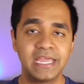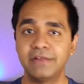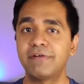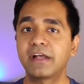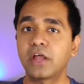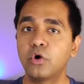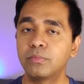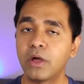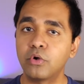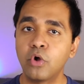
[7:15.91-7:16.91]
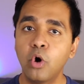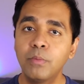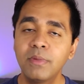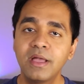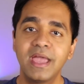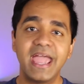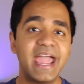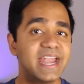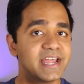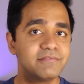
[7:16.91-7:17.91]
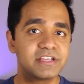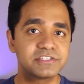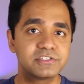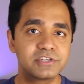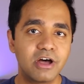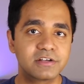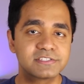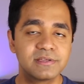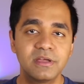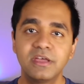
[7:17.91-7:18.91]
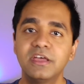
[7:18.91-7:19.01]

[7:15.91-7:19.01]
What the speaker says: In fact, I own my own home and I invest in stocks.